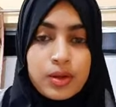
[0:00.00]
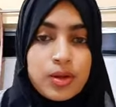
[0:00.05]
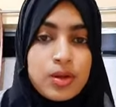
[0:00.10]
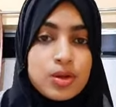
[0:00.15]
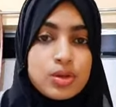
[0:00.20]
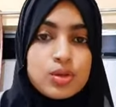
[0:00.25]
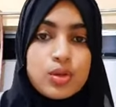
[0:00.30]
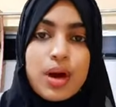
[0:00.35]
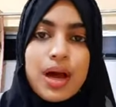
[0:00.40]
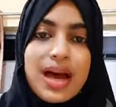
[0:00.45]

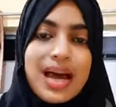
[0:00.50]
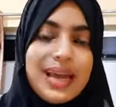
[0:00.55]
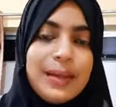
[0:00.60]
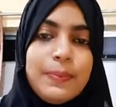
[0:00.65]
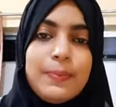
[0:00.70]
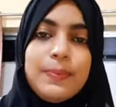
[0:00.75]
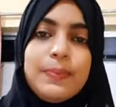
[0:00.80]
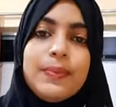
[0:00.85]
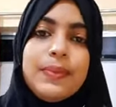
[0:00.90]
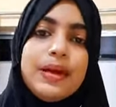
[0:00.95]
So
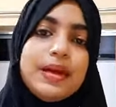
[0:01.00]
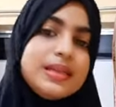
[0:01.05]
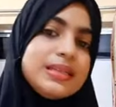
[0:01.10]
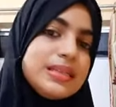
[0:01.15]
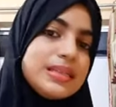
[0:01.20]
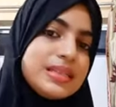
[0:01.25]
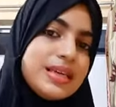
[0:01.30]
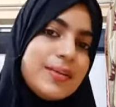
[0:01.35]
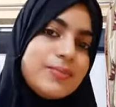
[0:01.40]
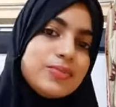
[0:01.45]
I is
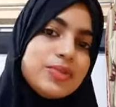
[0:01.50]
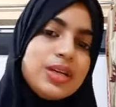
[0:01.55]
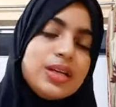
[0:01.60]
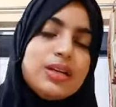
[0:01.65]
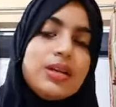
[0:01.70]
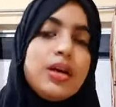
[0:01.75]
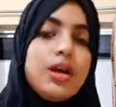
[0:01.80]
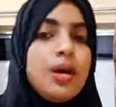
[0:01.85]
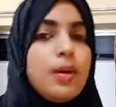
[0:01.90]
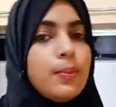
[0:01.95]
the
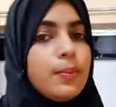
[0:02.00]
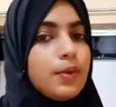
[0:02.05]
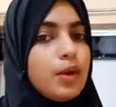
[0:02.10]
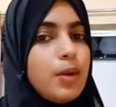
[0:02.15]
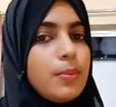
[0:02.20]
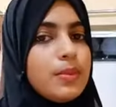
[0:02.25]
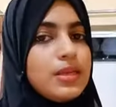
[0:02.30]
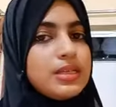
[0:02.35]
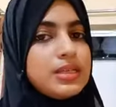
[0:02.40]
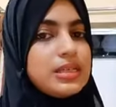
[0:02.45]
subject,
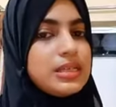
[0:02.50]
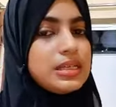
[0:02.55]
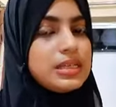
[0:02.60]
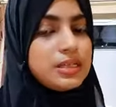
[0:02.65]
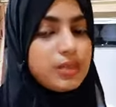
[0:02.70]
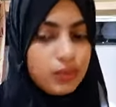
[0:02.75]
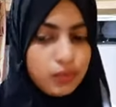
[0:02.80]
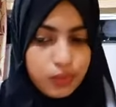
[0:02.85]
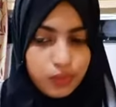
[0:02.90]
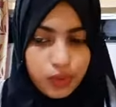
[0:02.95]
promised is
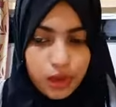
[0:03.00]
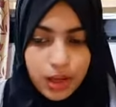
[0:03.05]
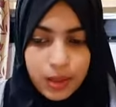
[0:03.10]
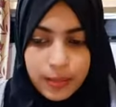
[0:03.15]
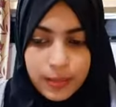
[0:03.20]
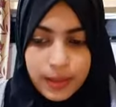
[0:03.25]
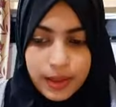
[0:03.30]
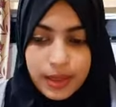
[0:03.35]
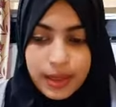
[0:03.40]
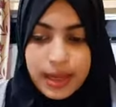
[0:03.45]
the
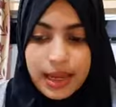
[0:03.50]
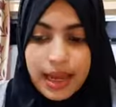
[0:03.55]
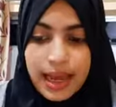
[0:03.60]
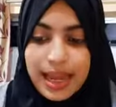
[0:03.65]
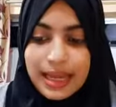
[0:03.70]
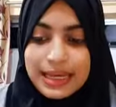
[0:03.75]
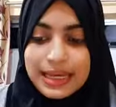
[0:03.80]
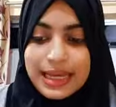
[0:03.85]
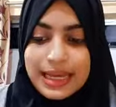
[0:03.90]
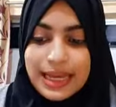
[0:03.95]
verb,
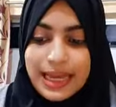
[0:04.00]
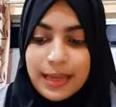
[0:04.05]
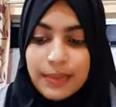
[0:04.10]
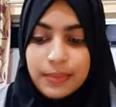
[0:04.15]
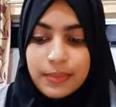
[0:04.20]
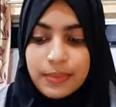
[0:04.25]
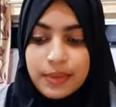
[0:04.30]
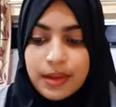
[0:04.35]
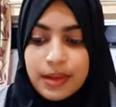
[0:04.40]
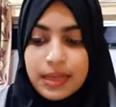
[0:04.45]
and
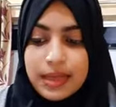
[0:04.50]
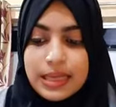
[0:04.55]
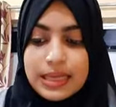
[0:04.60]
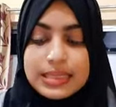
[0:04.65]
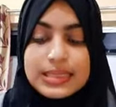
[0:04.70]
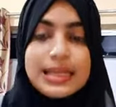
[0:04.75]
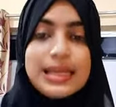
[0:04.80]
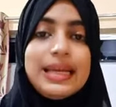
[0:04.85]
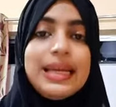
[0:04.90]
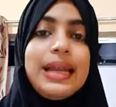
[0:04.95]
him
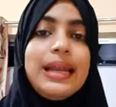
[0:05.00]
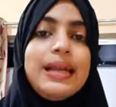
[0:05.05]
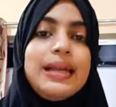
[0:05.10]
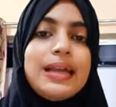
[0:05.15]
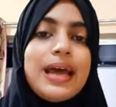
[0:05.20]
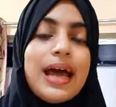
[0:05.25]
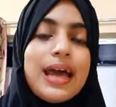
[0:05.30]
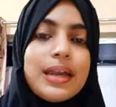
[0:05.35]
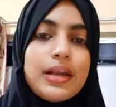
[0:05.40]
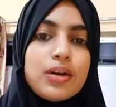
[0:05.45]
is the
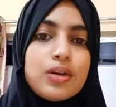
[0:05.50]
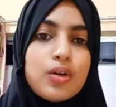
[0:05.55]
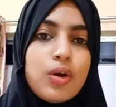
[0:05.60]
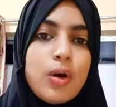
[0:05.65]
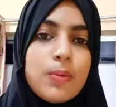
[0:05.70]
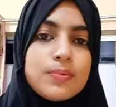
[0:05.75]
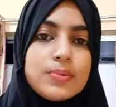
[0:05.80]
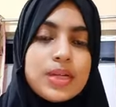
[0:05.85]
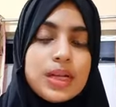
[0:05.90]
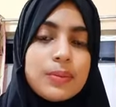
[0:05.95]
indirect
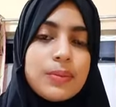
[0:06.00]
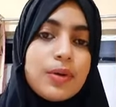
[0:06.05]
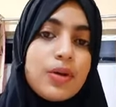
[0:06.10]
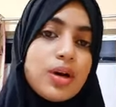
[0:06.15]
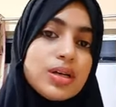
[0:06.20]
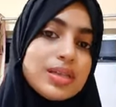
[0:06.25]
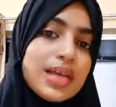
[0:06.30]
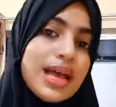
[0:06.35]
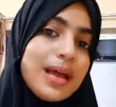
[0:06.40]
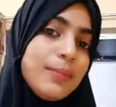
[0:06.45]
object
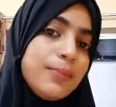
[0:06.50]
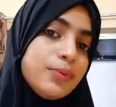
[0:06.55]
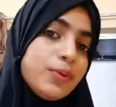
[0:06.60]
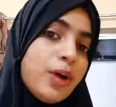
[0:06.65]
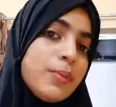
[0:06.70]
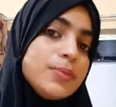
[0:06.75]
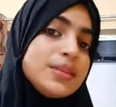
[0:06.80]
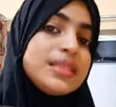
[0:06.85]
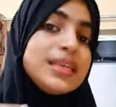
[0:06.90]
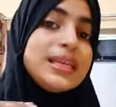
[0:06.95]
because I am
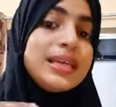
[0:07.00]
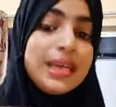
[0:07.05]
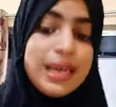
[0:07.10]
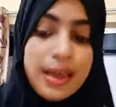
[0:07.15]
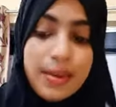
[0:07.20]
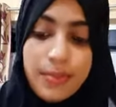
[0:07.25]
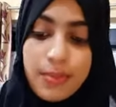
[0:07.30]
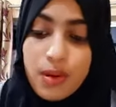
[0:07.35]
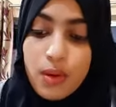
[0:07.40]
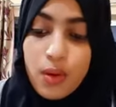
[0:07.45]
promising
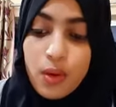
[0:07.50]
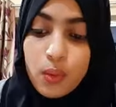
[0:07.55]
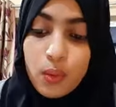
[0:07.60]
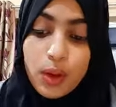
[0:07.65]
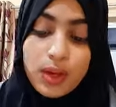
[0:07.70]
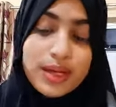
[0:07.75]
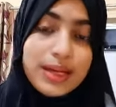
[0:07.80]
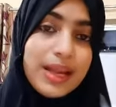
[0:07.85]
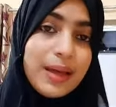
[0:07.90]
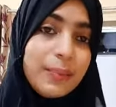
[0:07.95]
him.
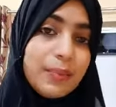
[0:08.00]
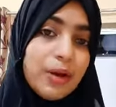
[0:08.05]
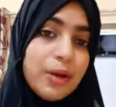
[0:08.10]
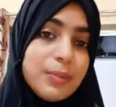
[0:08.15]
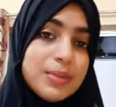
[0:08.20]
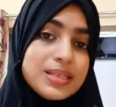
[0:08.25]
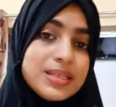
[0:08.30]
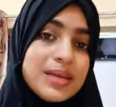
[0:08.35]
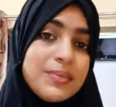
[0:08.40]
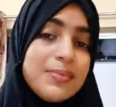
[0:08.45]
What did I
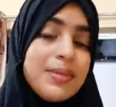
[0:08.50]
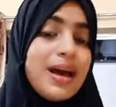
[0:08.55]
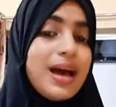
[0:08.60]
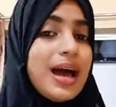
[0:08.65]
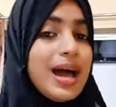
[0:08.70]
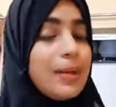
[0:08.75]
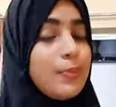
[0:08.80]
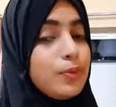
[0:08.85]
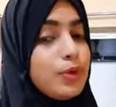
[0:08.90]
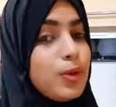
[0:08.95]
promise him?
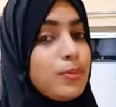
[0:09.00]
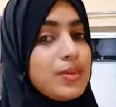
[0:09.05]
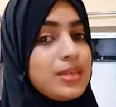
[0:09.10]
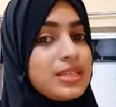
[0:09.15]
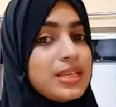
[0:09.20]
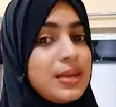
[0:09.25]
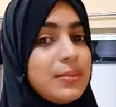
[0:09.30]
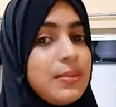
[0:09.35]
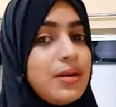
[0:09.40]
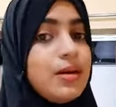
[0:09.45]
I
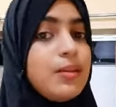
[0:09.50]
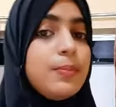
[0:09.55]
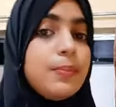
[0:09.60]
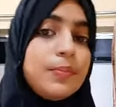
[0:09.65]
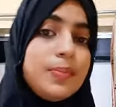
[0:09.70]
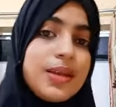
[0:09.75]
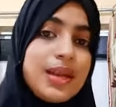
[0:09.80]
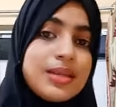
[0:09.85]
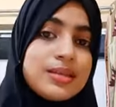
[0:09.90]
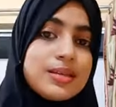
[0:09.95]
promise him a
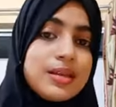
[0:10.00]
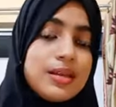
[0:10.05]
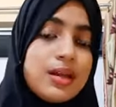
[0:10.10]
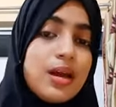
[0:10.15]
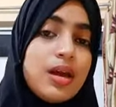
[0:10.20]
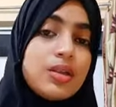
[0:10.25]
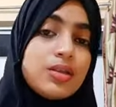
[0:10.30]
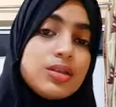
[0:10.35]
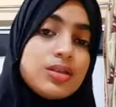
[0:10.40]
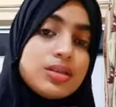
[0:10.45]
present.
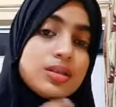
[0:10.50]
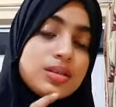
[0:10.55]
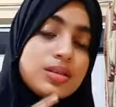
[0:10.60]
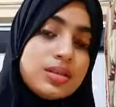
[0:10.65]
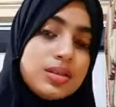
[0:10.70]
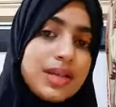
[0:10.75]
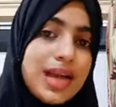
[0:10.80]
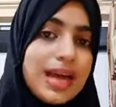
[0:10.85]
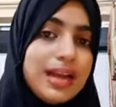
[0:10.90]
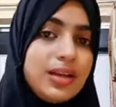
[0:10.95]
This
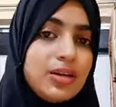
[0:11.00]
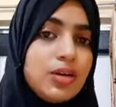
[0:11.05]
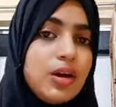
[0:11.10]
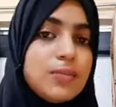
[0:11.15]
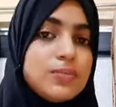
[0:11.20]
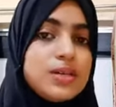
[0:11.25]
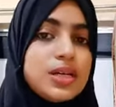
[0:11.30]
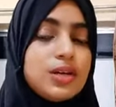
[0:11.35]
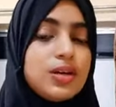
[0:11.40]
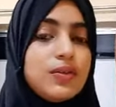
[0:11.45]
direct
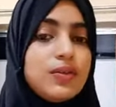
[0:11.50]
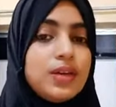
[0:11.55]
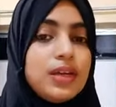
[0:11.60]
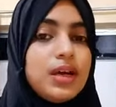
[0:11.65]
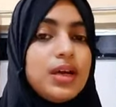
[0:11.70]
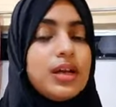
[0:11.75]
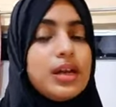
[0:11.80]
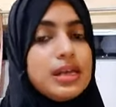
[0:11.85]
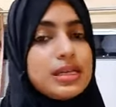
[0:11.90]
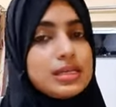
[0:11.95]
object over
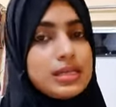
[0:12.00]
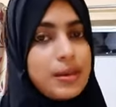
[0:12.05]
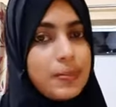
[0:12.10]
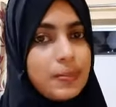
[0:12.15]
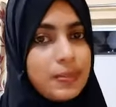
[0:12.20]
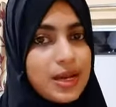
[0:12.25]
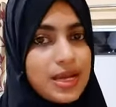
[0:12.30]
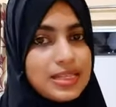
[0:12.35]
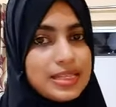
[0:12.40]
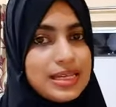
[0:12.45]
here is a
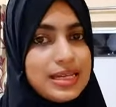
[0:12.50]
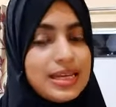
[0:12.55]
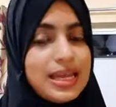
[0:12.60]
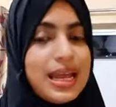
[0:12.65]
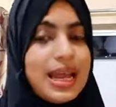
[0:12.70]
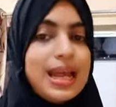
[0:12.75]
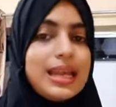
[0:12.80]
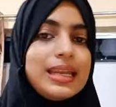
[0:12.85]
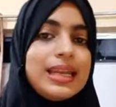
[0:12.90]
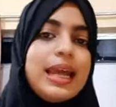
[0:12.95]
present
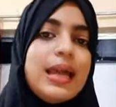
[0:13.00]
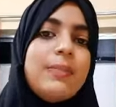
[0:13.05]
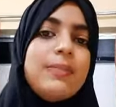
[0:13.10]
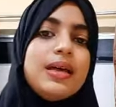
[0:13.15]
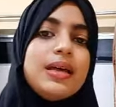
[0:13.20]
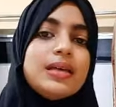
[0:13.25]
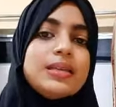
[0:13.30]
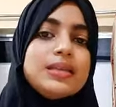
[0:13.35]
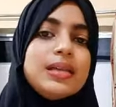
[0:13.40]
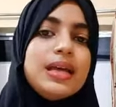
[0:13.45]
and
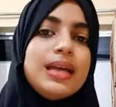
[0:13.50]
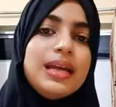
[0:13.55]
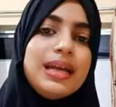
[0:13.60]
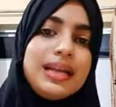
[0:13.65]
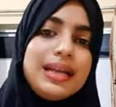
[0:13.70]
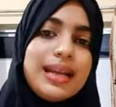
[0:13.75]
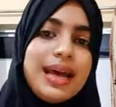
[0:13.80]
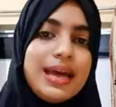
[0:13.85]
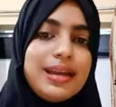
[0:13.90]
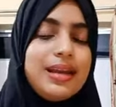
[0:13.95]
him is the
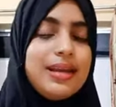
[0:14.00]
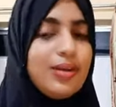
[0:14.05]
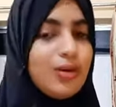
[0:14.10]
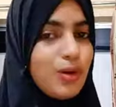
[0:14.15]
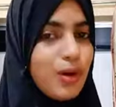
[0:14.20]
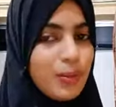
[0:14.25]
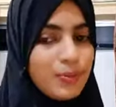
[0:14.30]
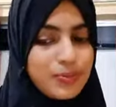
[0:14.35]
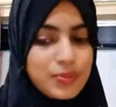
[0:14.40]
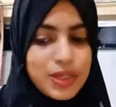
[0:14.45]
indirect
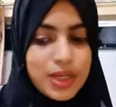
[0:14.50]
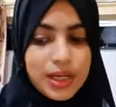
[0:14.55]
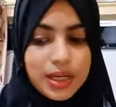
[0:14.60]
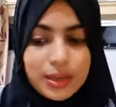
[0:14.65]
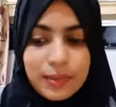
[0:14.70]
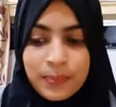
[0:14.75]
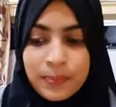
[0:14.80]
object.